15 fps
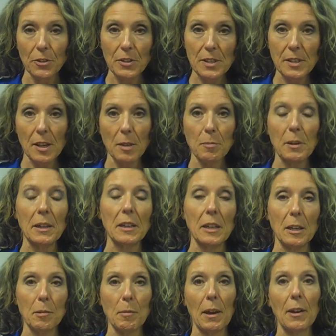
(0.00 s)
just send me an
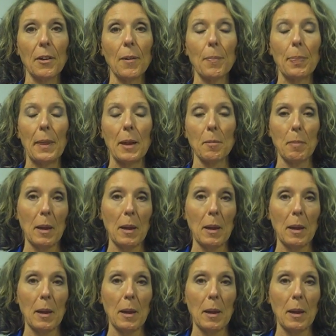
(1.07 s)
email at